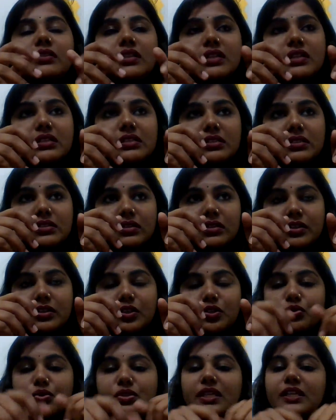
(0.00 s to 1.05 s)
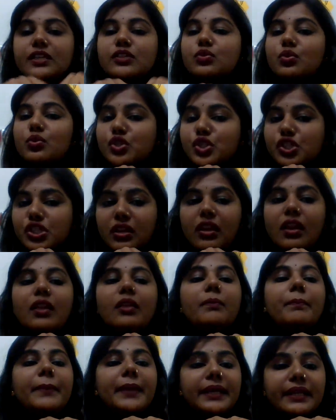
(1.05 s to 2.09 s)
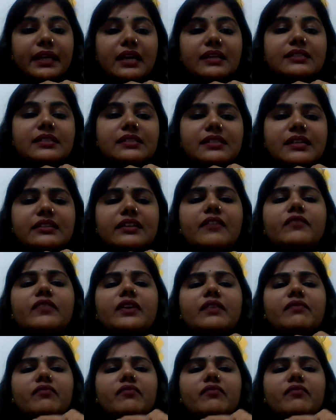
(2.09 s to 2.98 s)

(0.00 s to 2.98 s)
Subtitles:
this using social medias, etc.